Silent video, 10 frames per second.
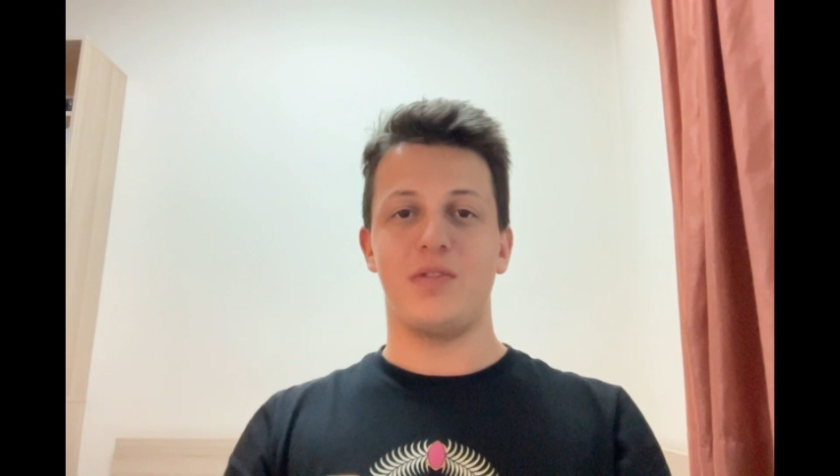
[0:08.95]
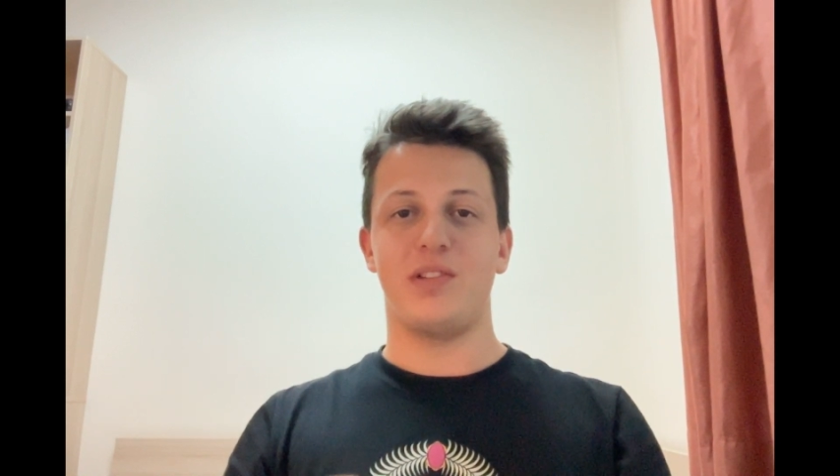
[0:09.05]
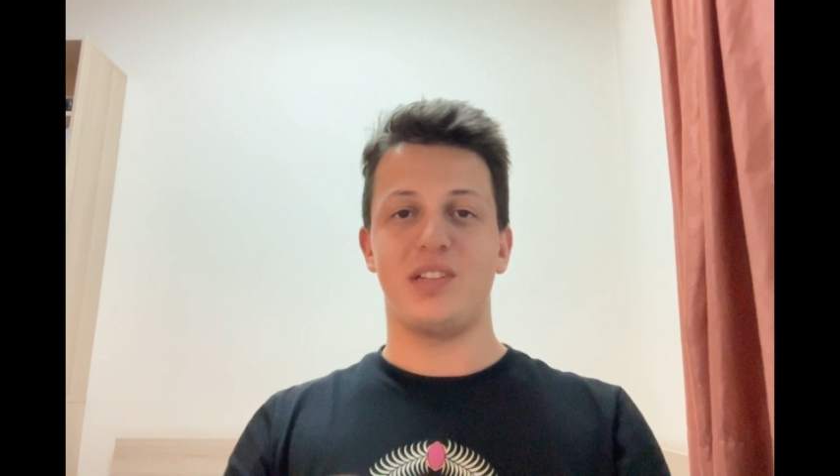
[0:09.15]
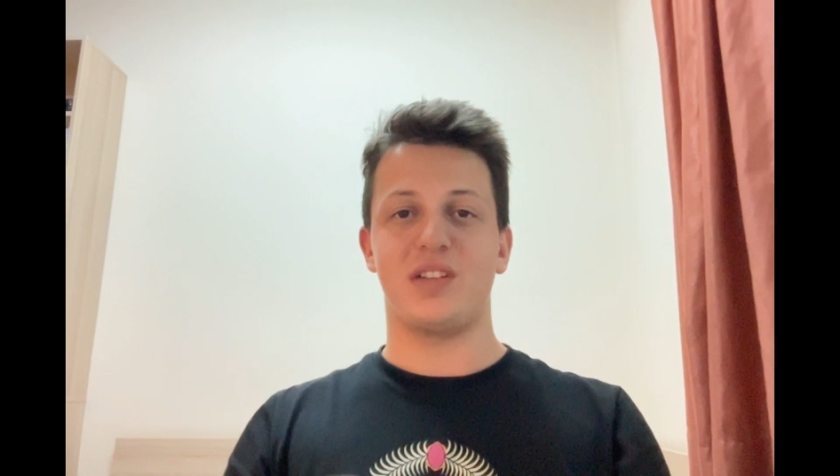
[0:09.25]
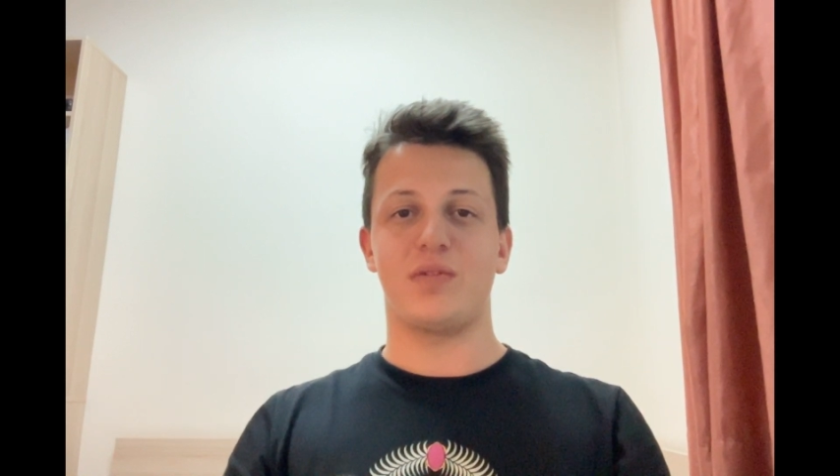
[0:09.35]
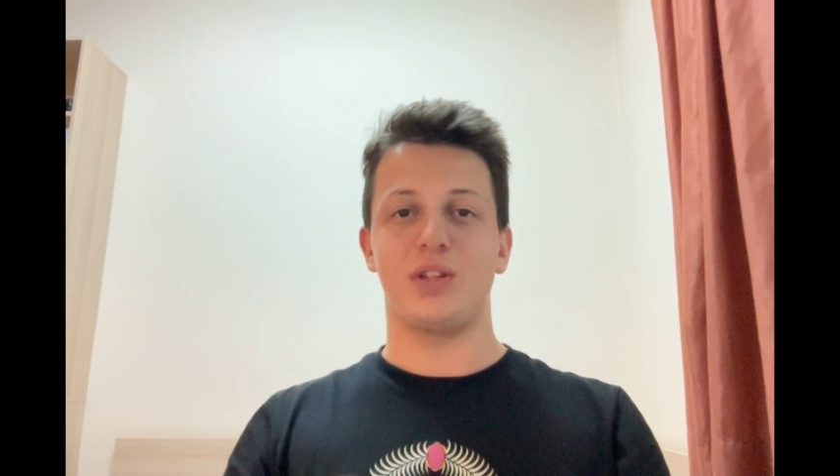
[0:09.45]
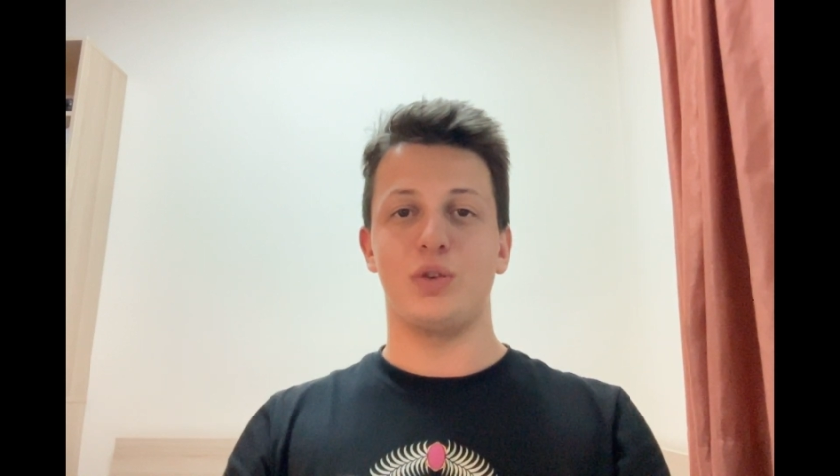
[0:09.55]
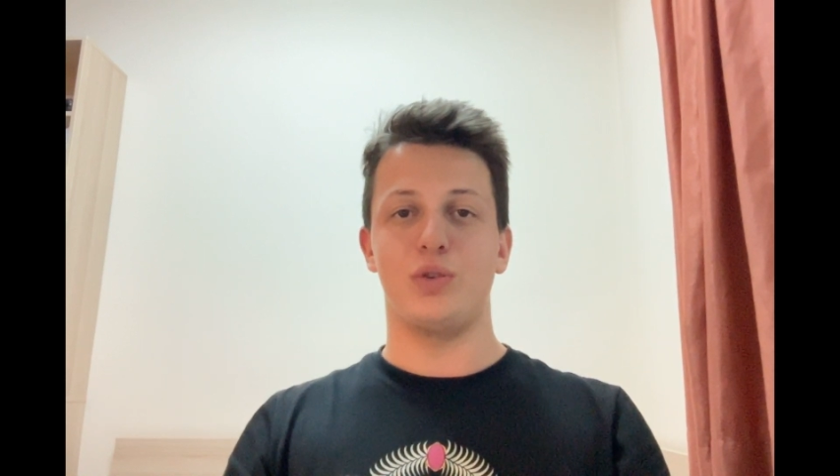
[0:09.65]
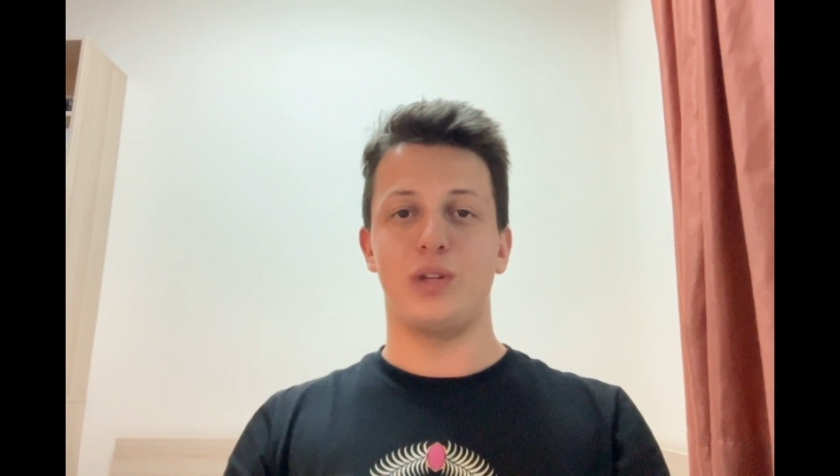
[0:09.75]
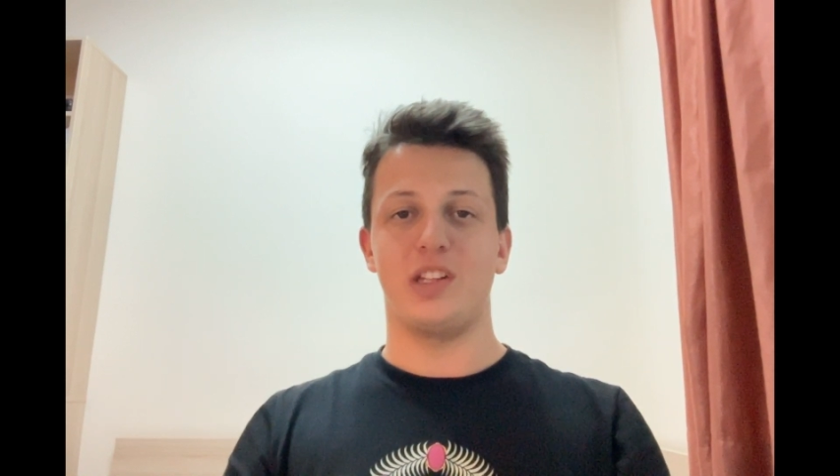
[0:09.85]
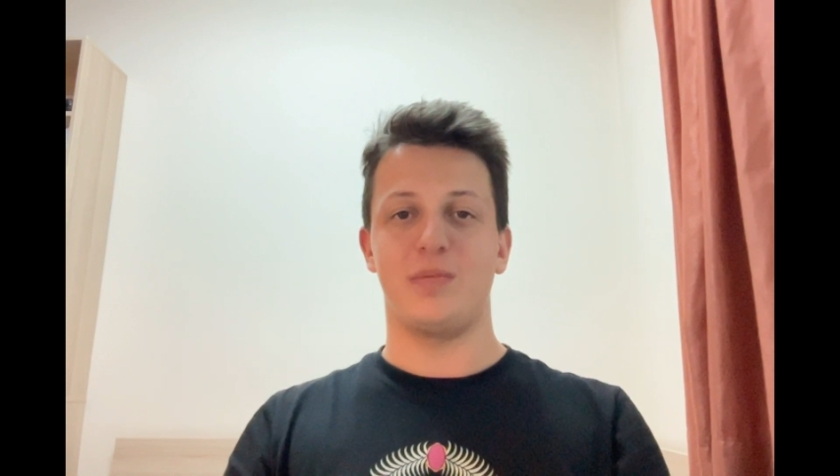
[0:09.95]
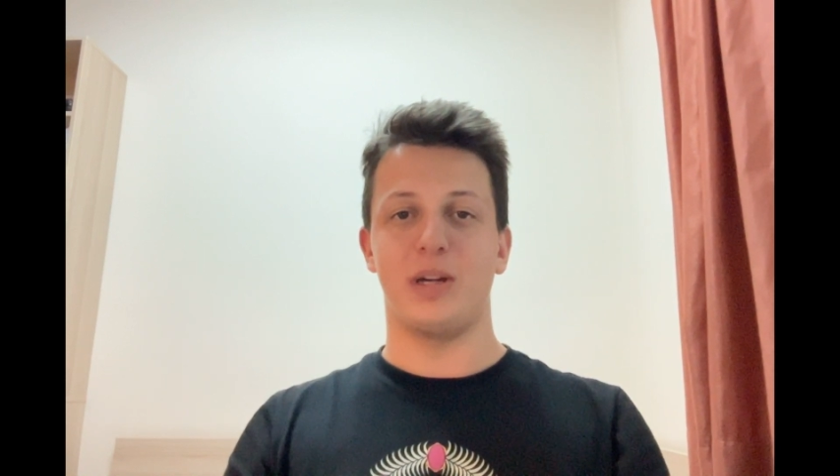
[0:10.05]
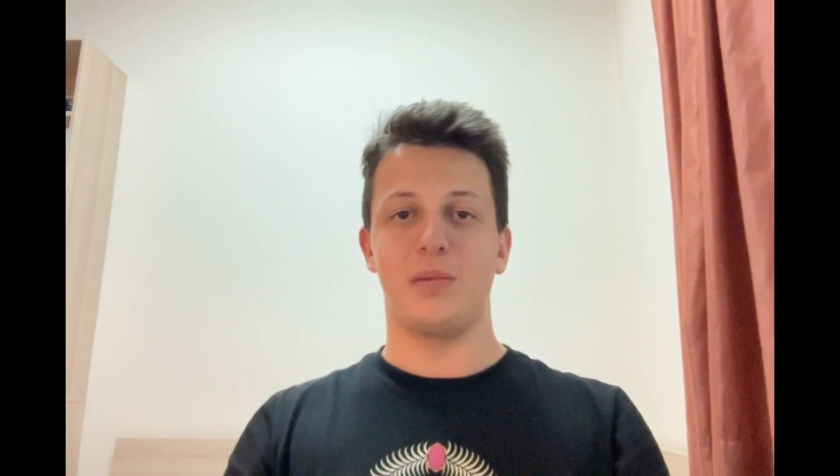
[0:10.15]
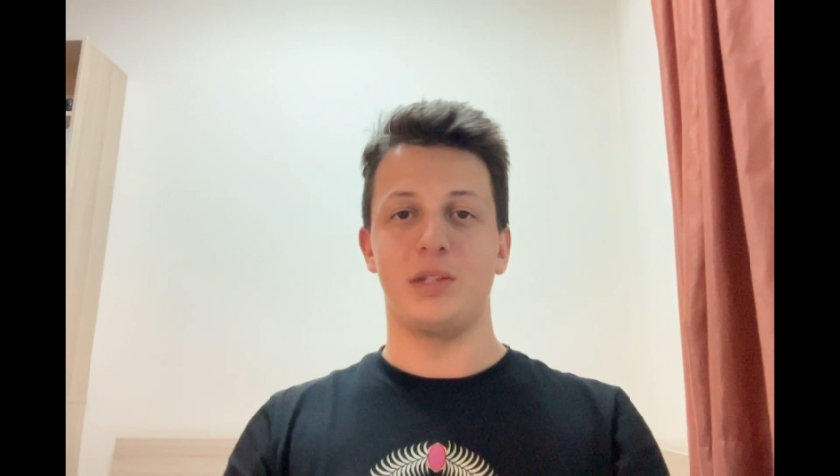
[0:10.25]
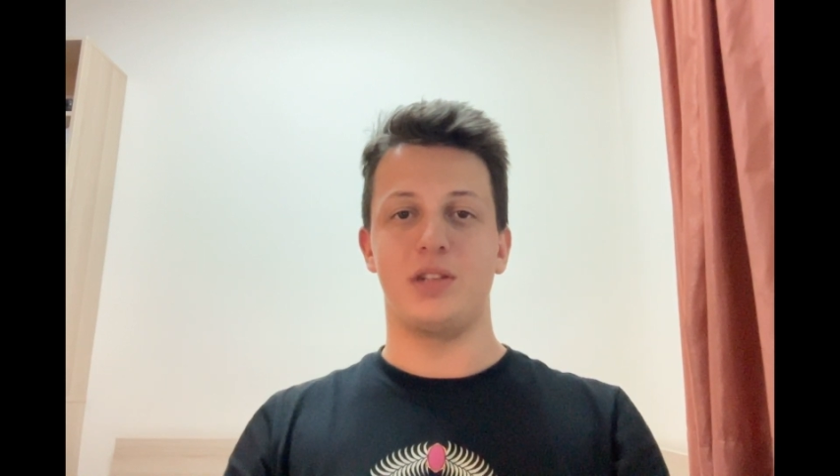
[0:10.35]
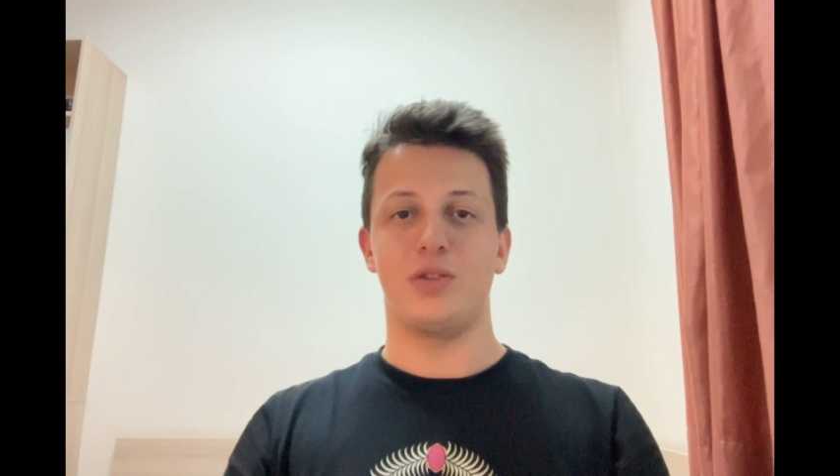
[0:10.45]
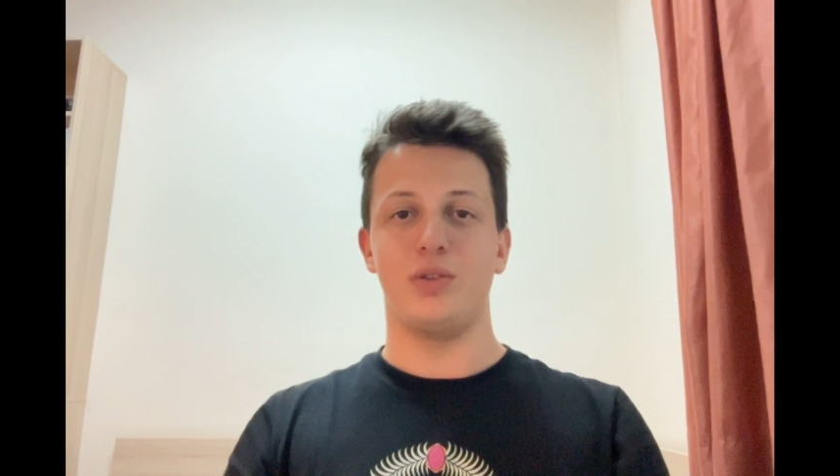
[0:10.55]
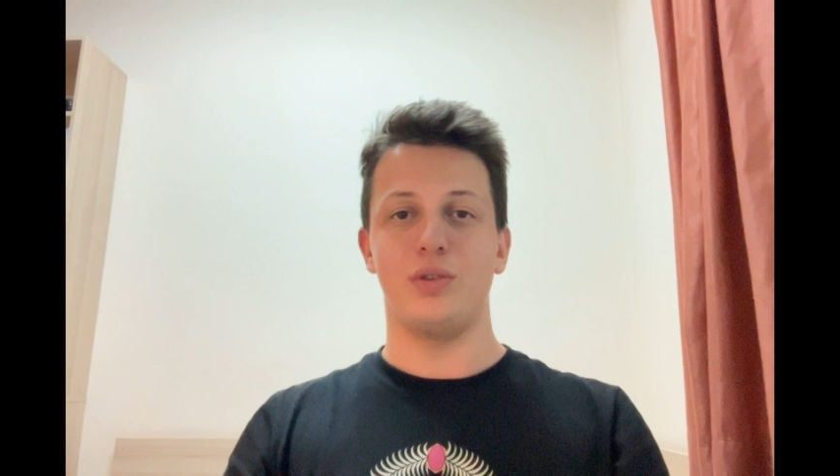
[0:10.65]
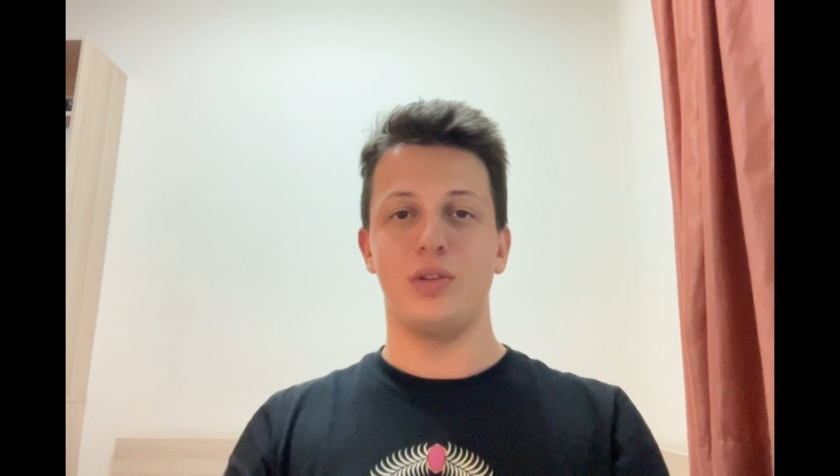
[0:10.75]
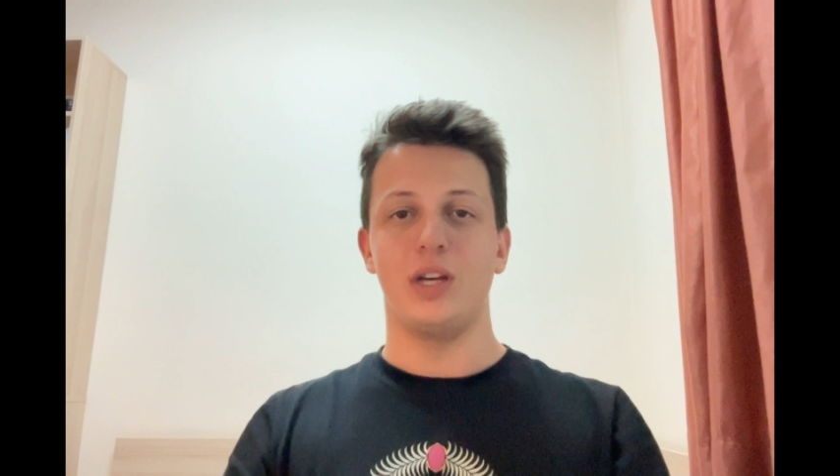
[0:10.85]
Physics 102 experiment to
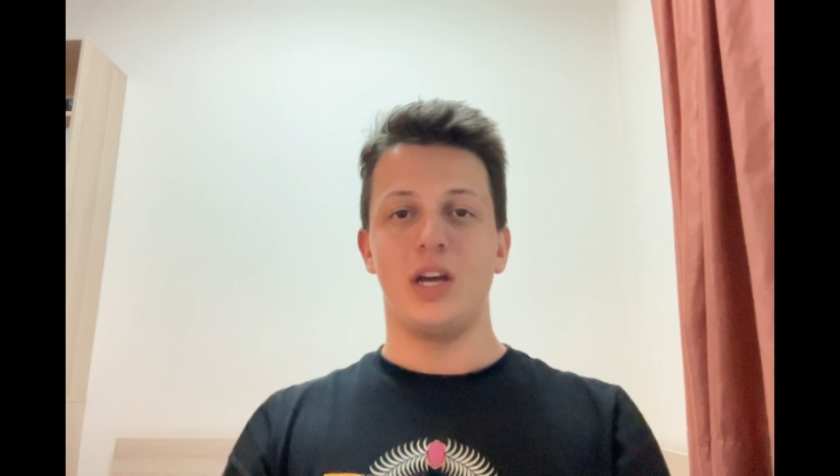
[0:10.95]
you.